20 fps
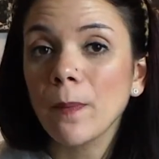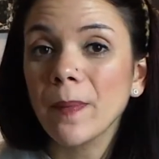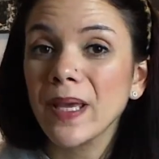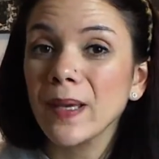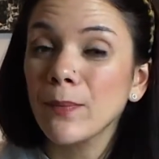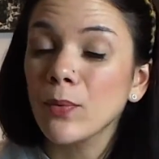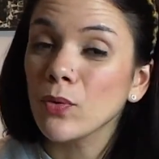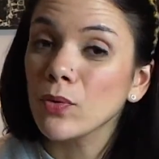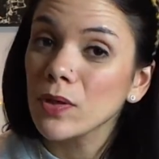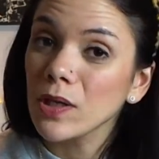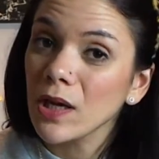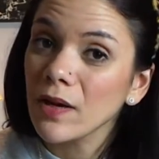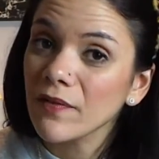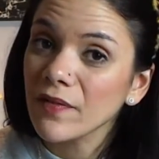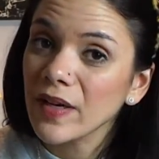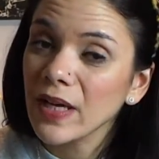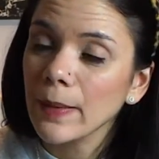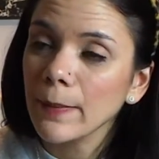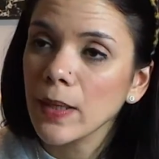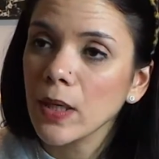of people
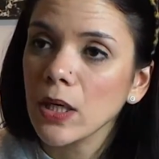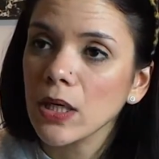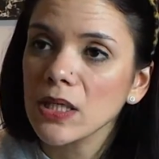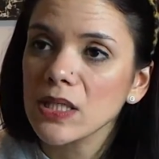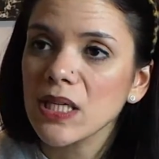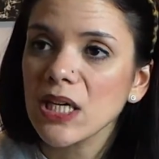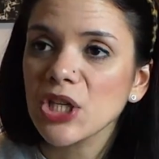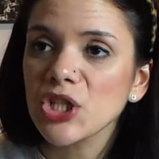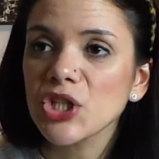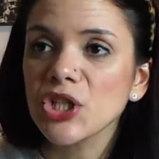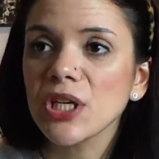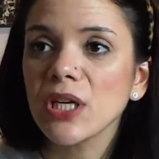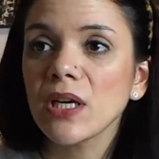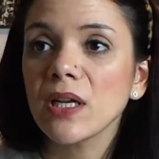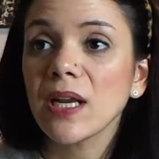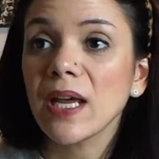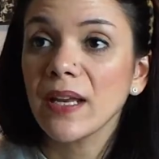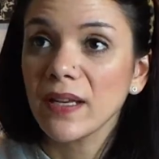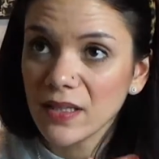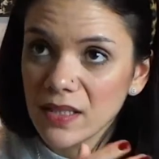love Kim
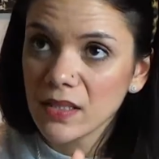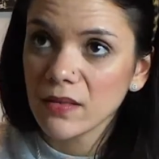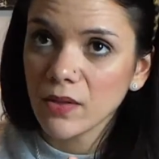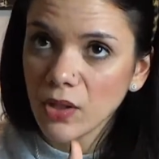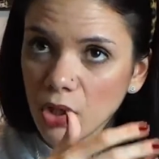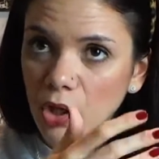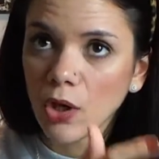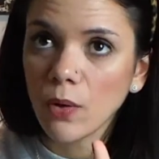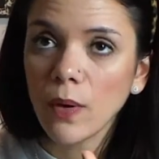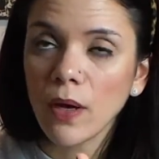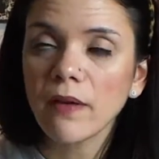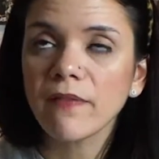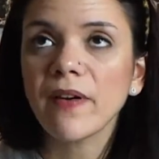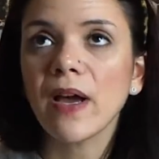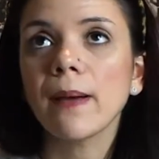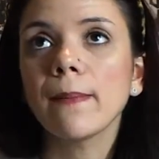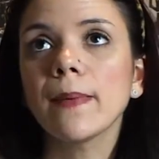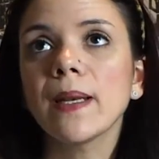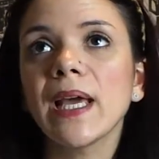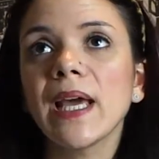Kardashian and, you know, her
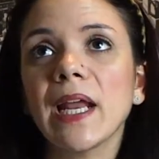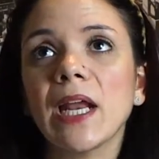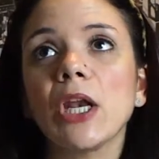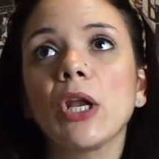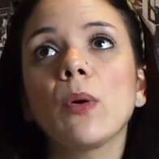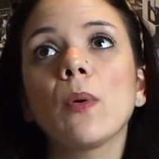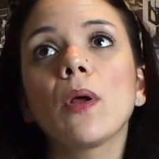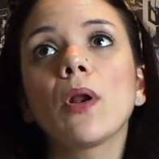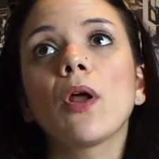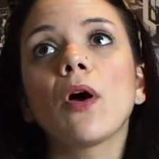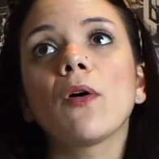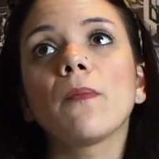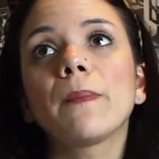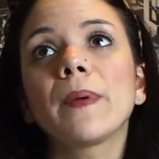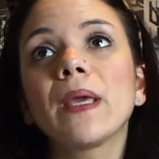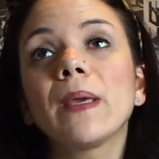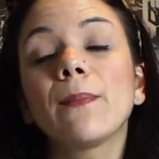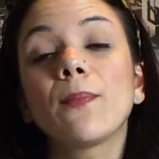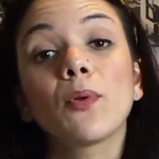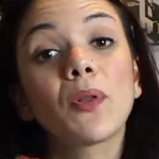family, and I know a lot of
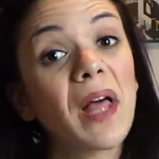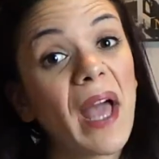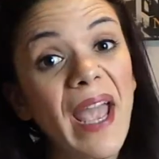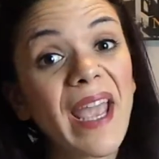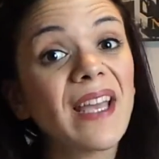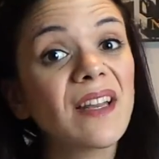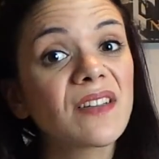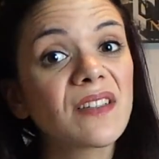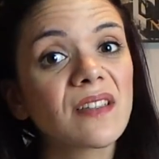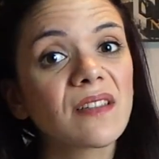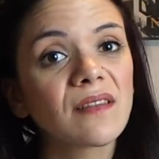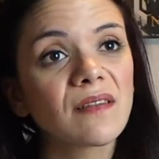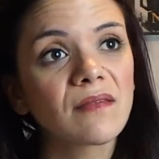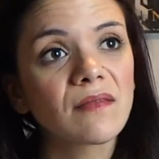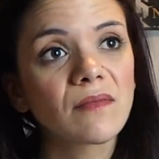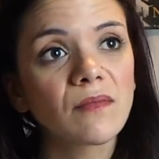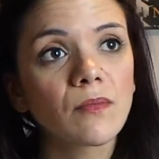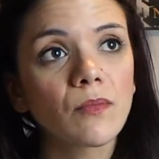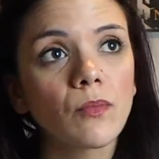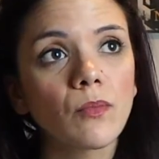people hate,
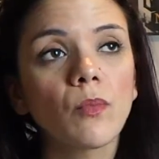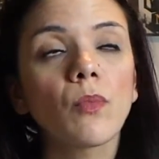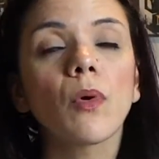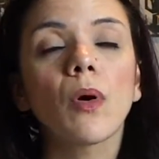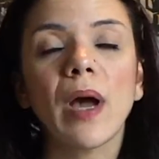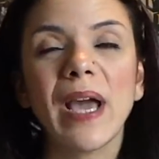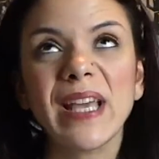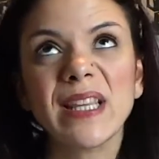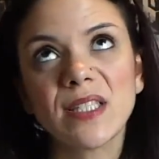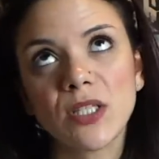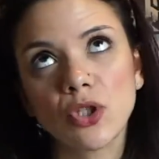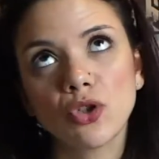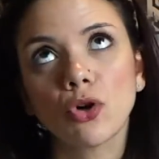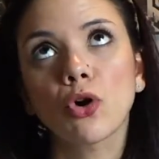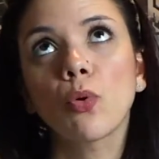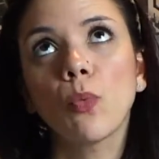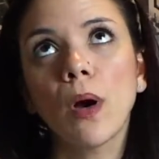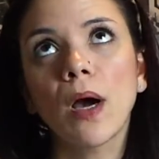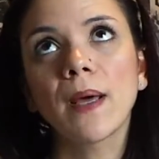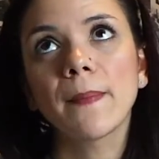well, hate's a
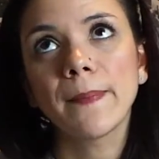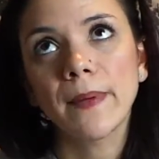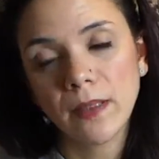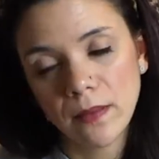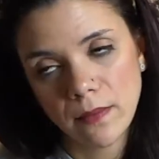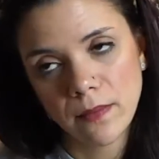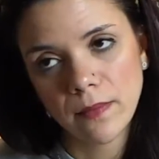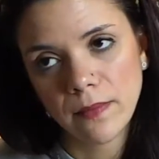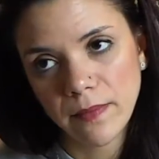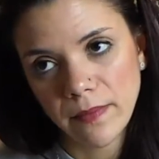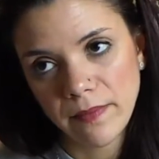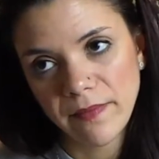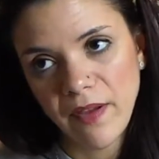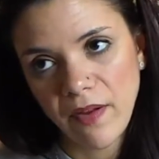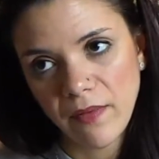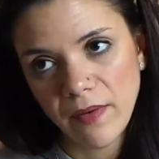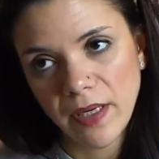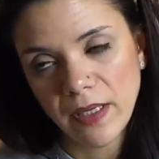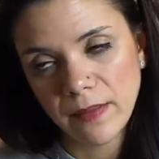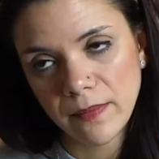strong word, but
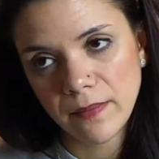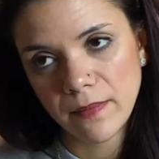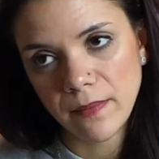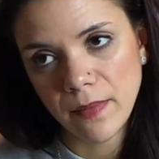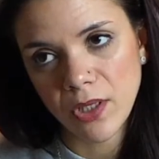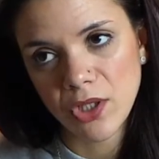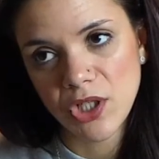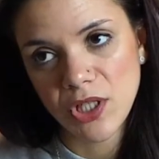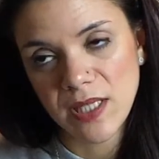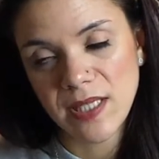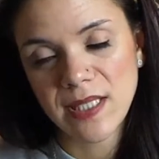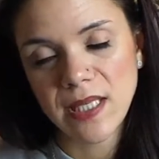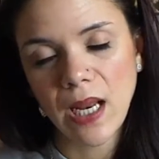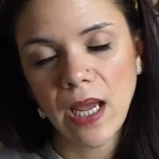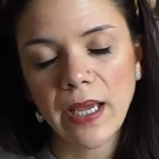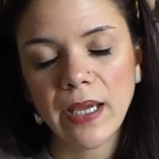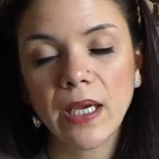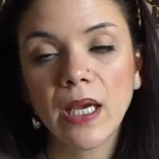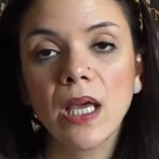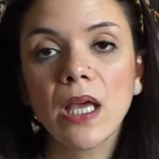very much
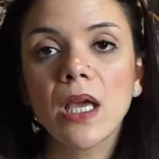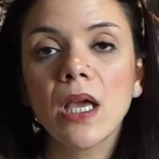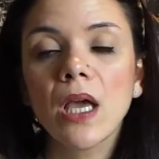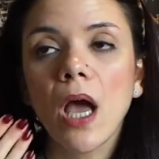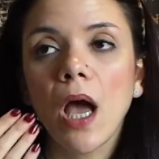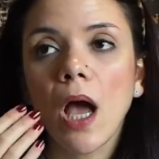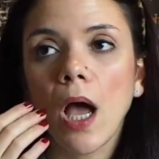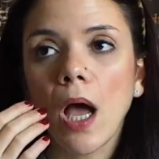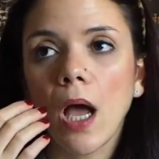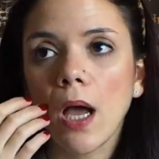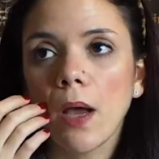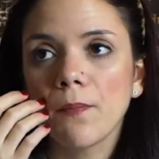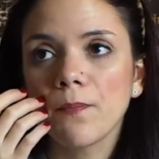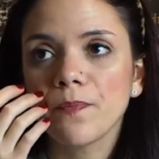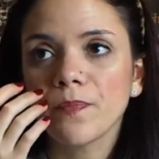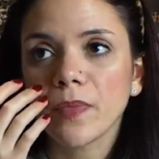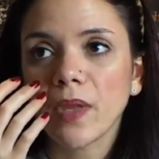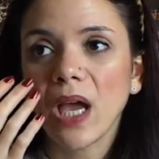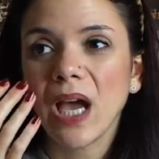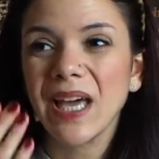dislike.
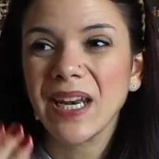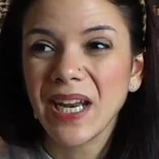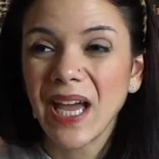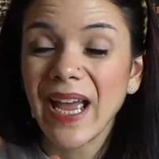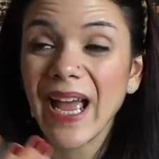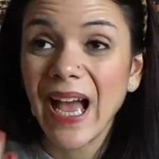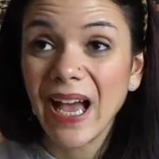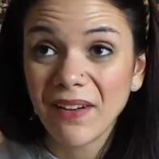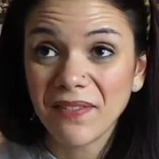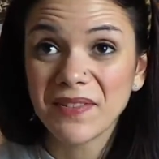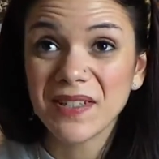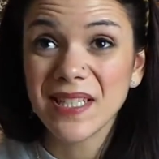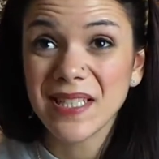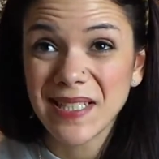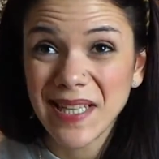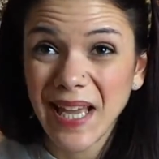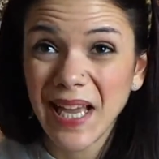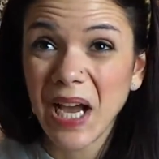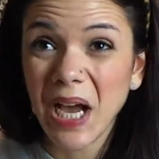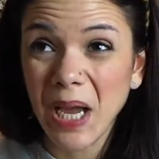And I have to
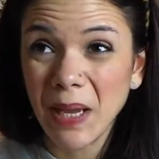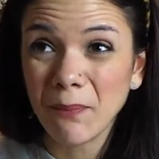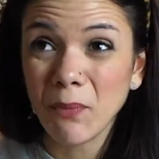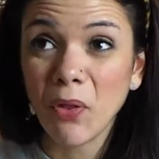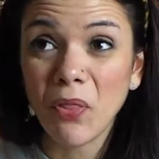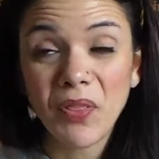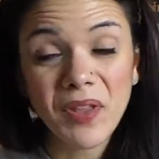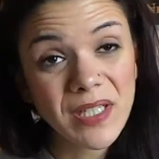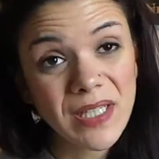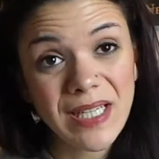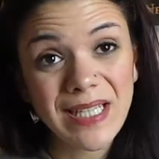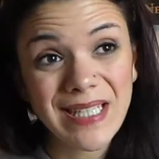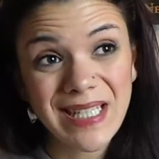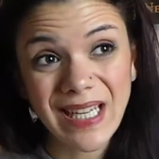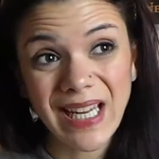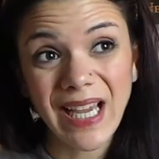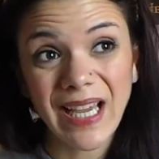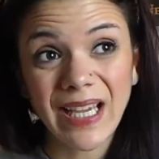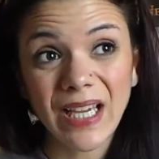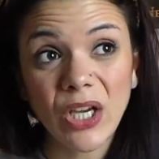say I'm on the
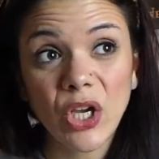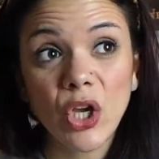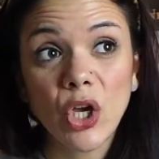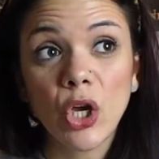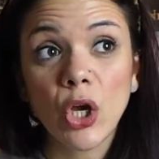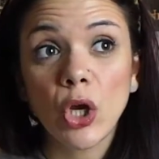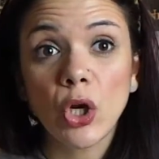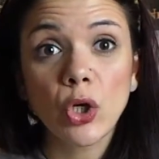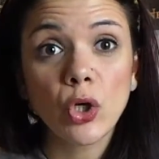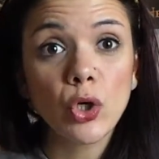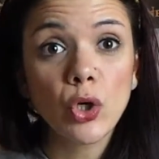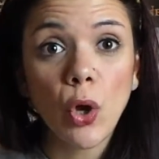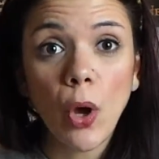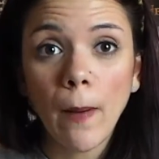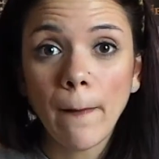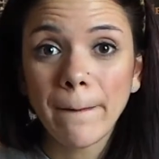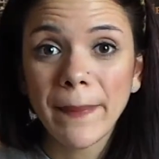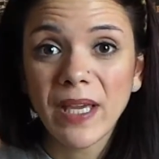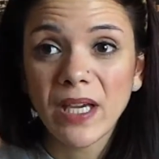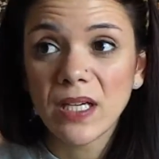dislike,
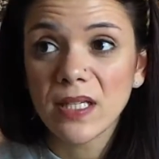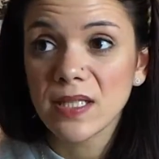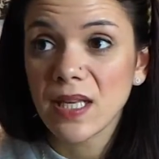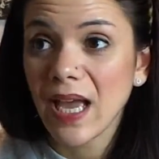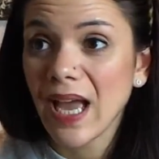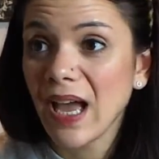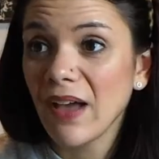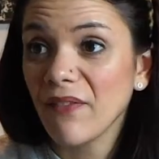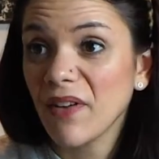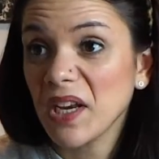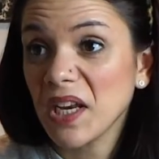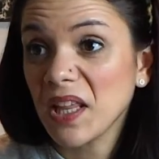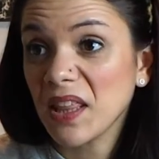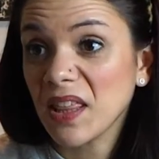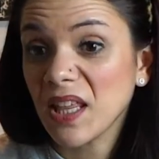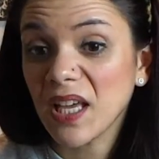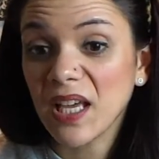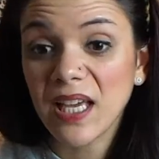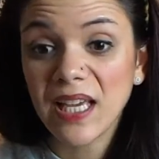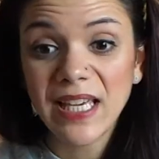not because I have
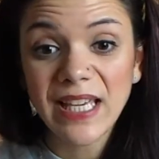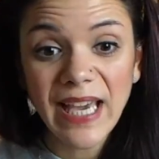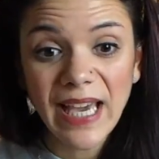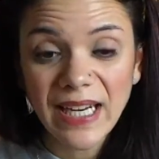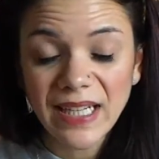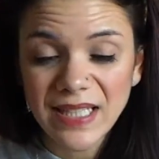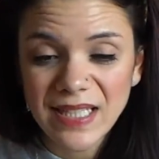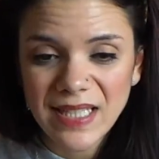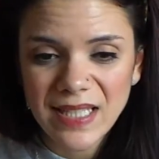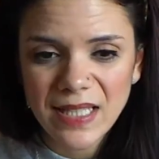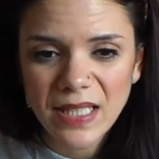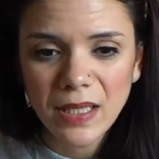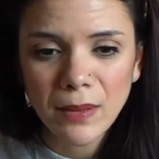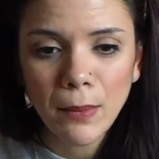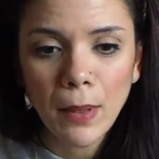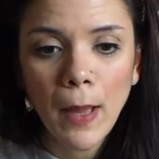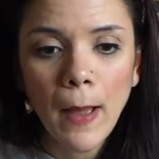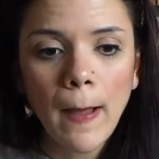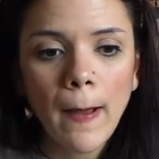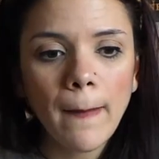anything against
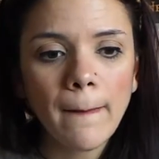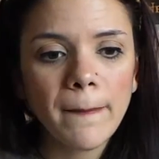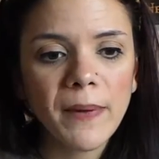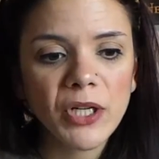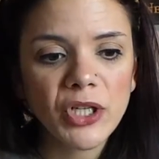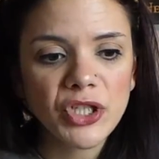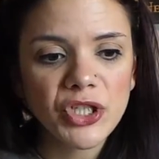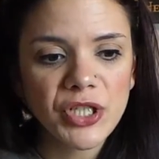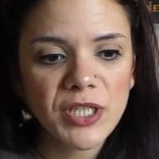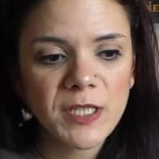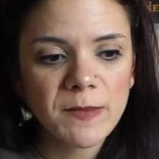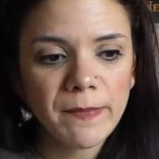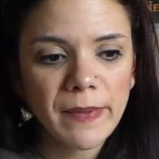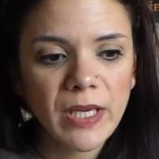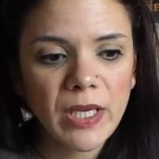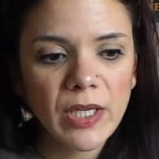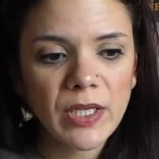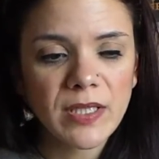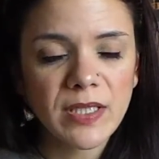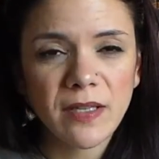them, but just
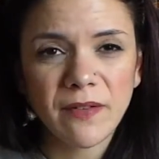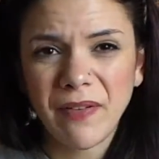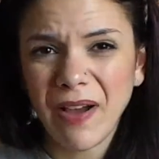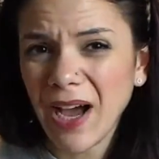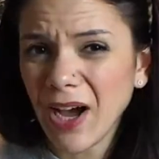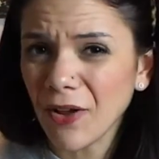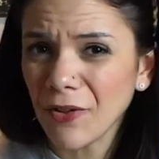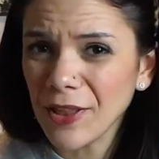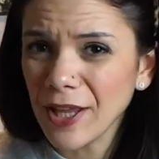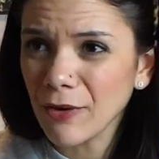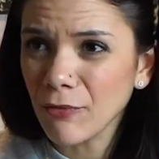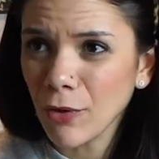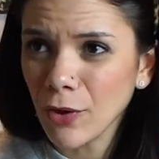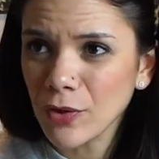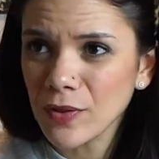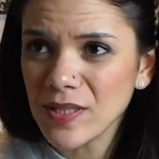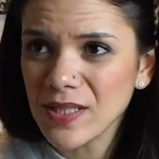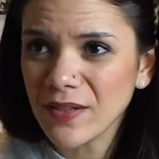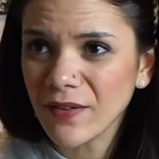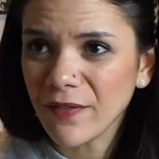because of how they
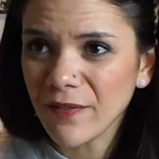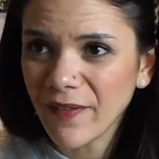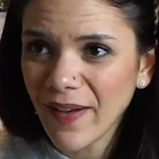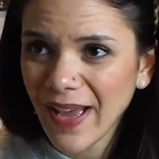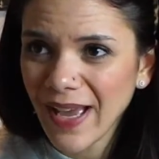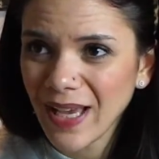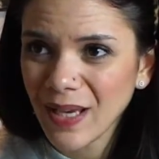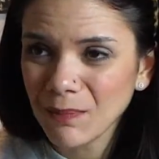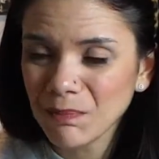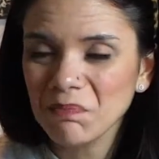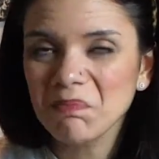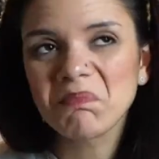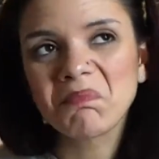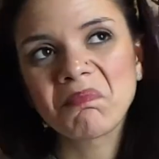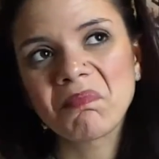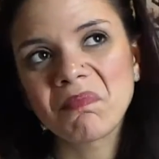rose to fame.